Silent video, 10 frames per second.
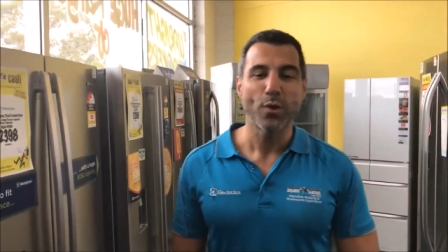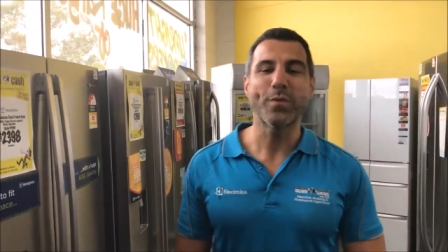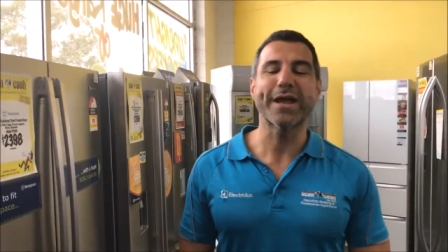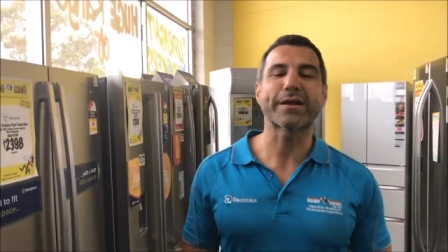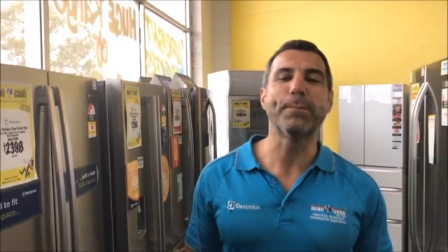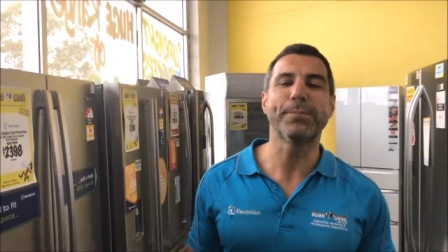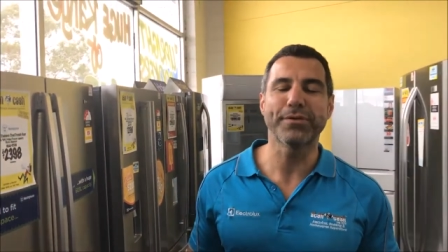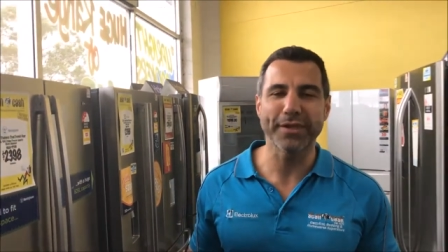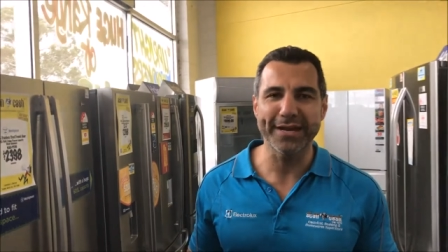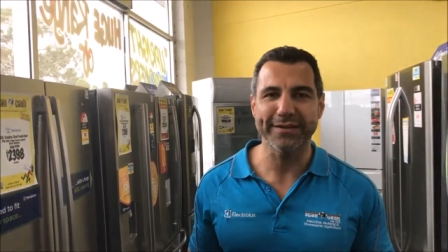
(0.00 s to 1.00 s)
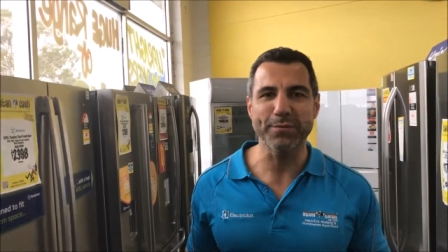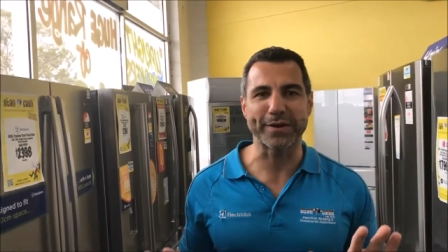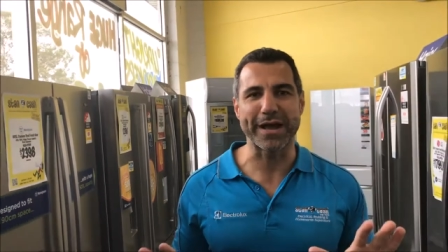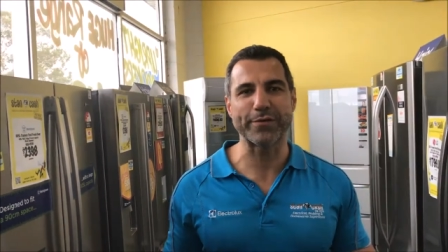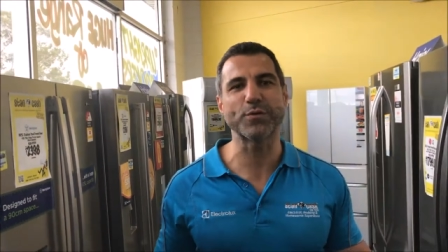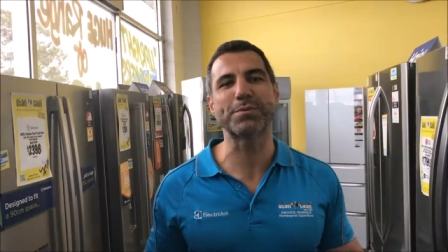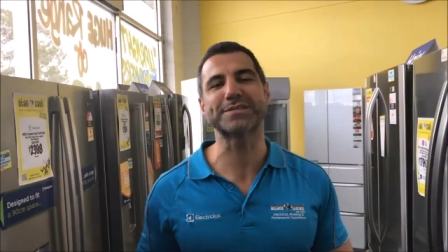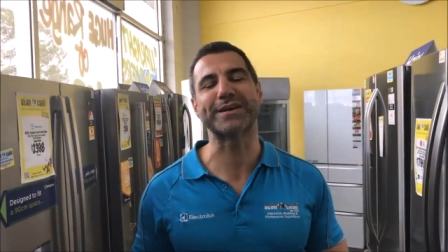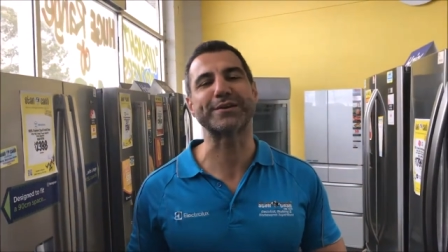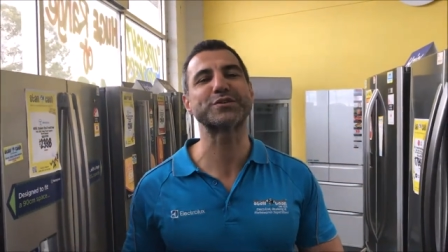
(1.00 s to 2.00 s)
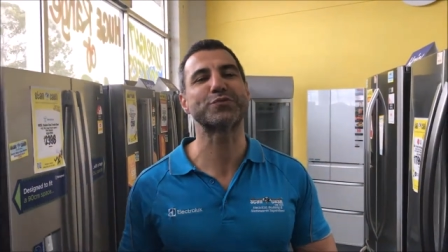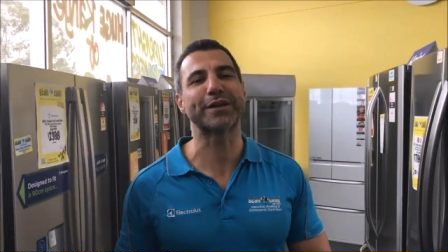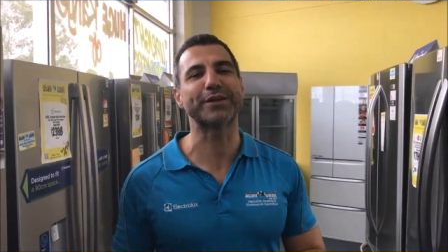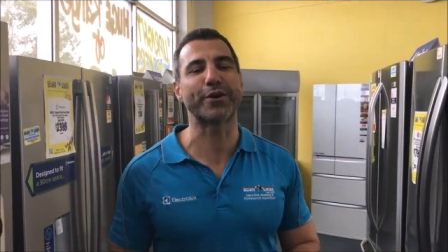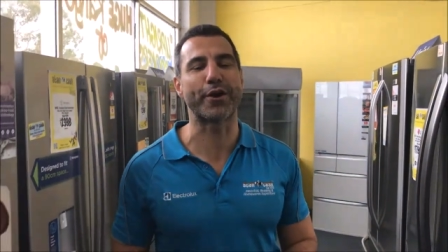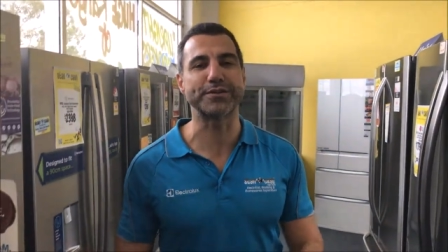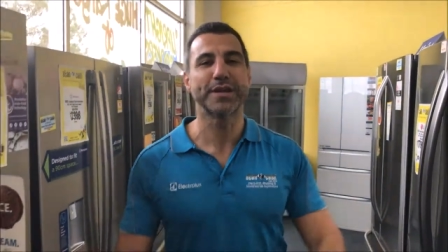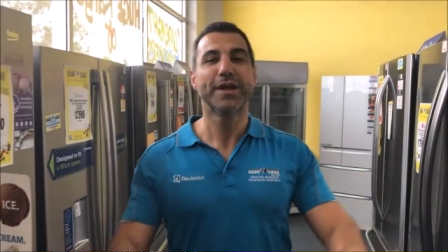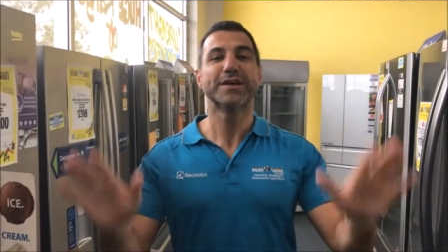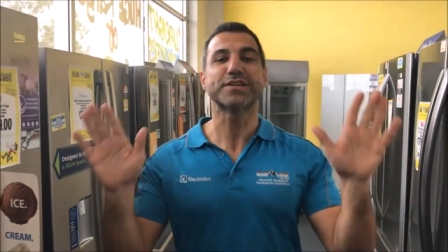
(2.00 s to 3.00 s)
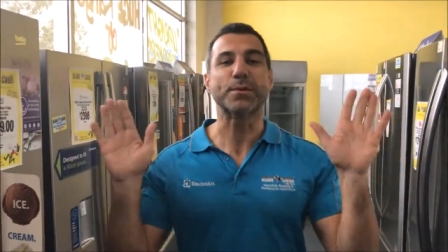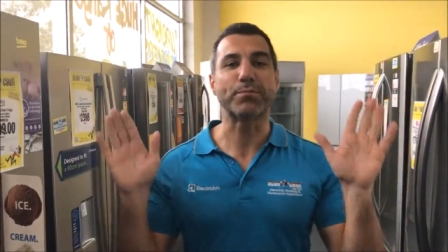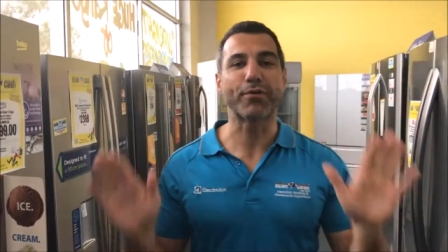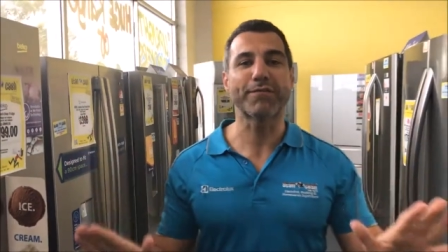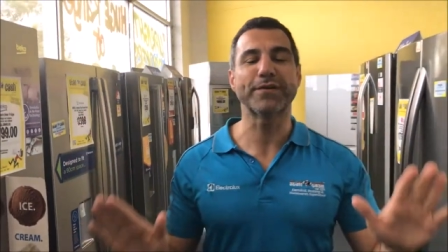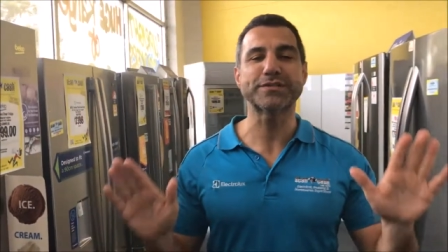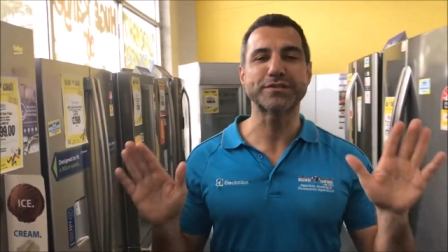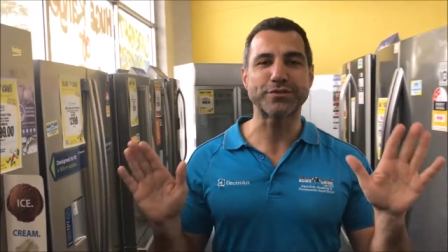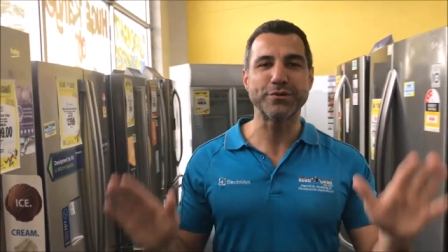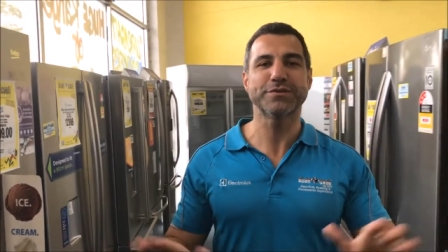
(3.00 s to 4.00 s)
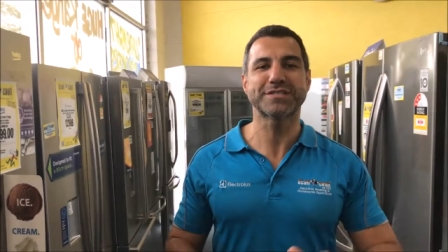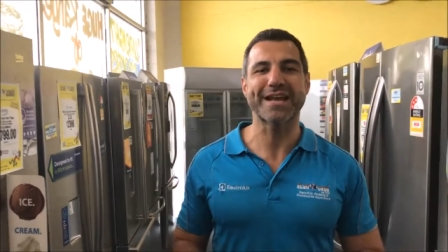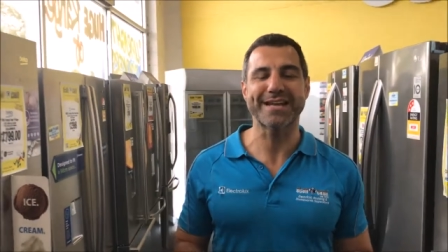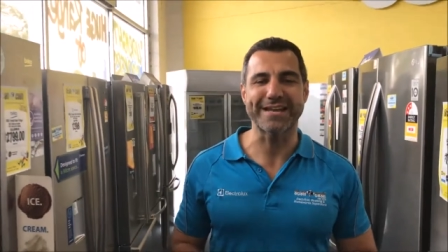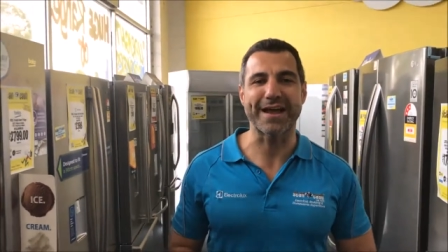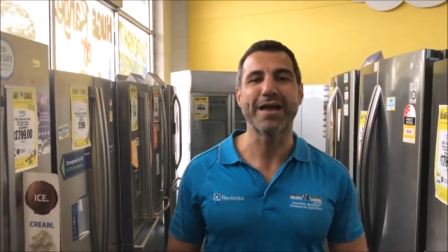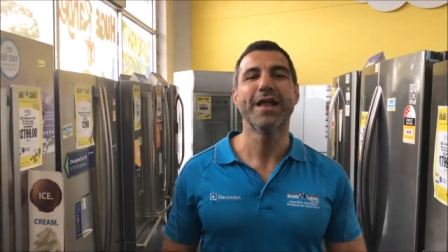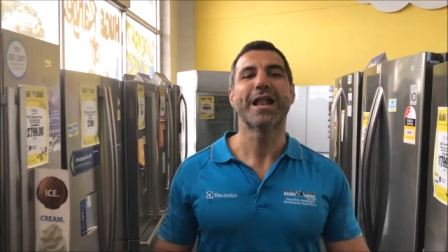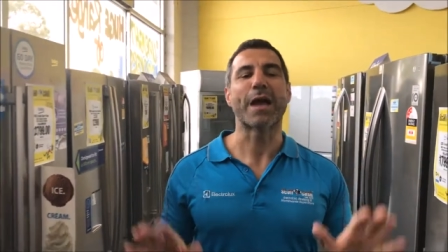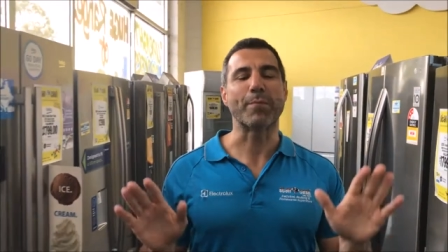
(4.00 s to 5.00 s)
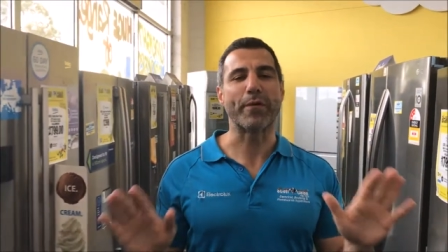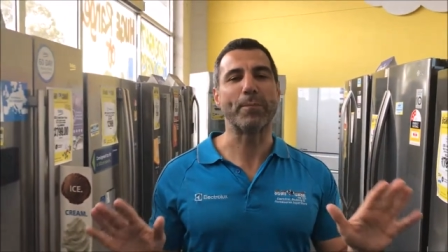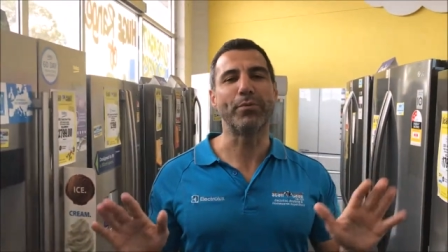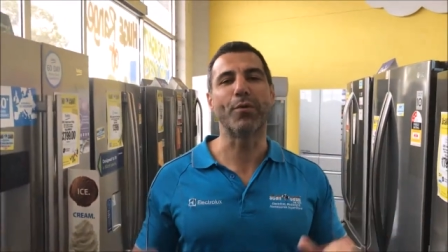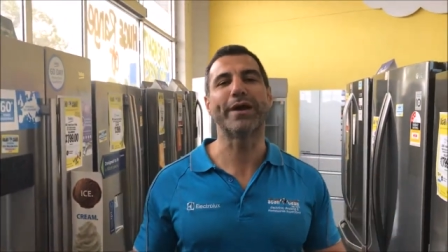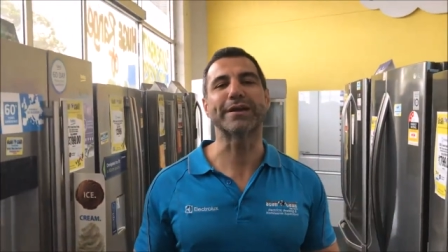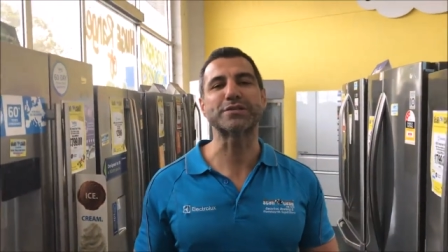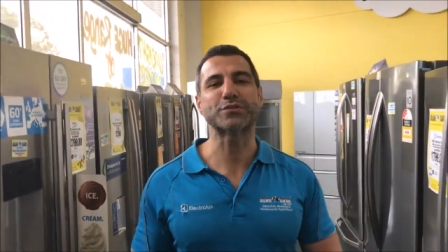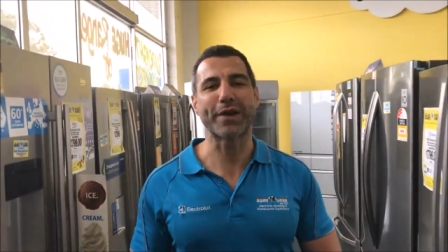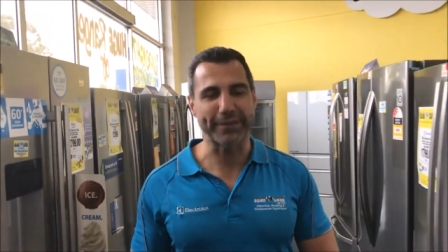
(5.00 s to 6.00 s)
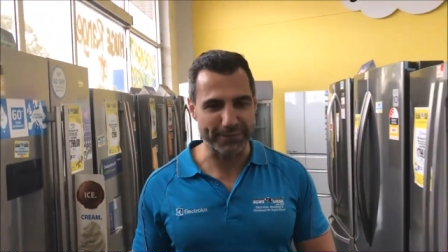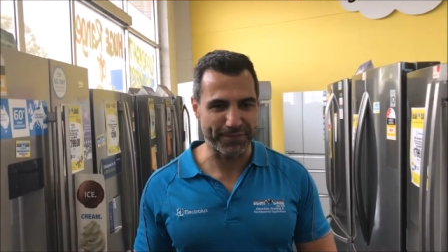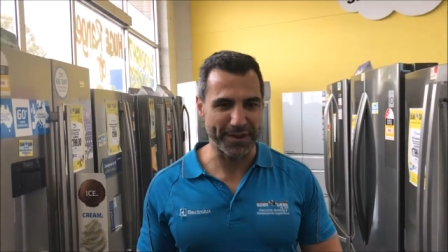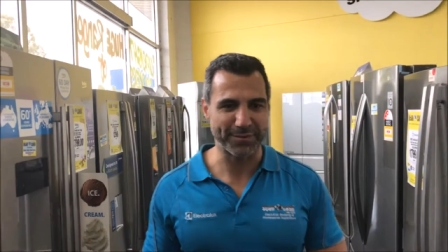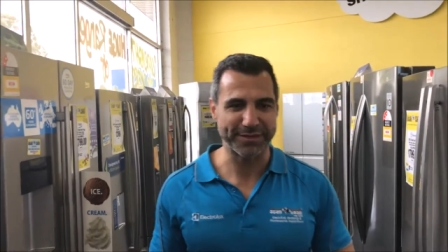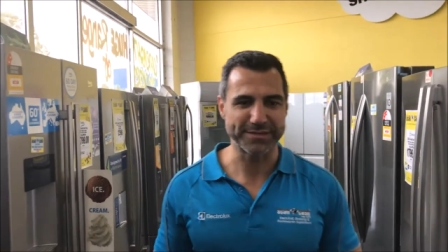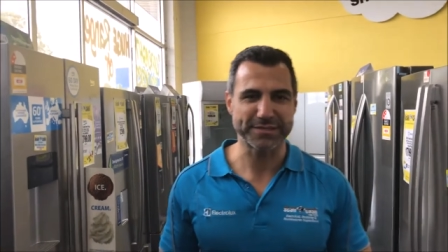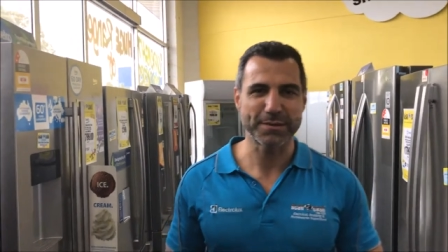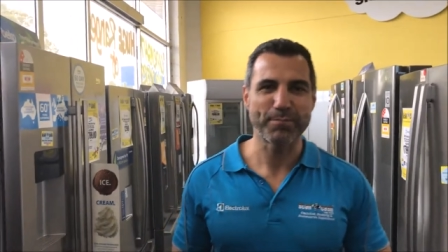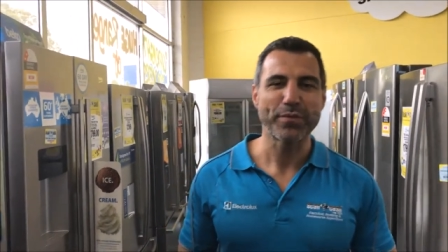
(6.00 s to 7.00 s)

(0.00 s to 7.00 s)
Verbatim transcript: We are completely 100% Australian owned, so the profits do stay here and we're employing Australian families.